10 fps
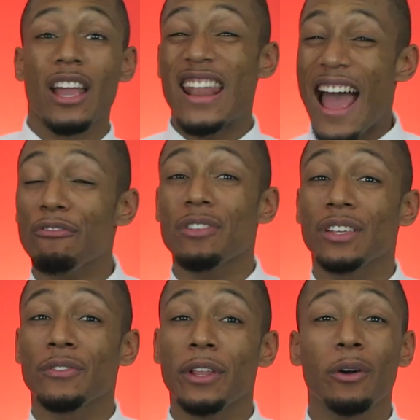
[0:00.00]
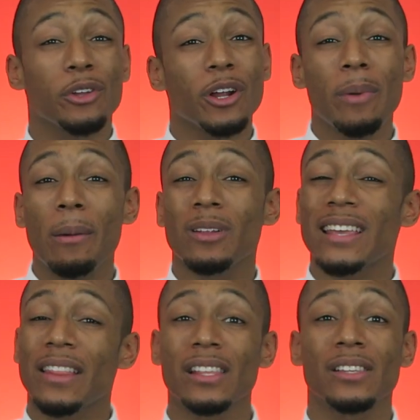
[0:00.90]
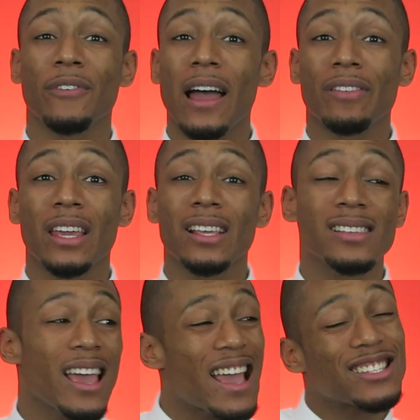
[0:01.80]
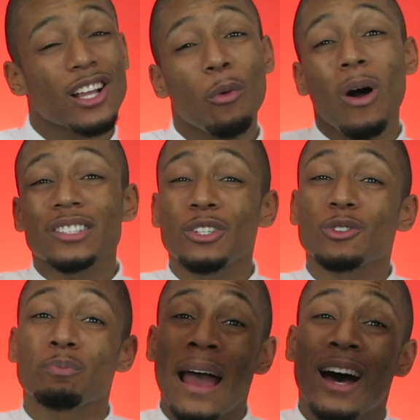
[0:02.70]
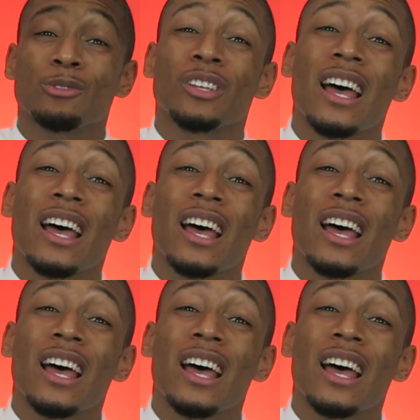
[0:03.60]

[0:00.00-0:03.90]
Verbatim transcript: And after this video, you're gonna be able to take these five keys and start watching those pounds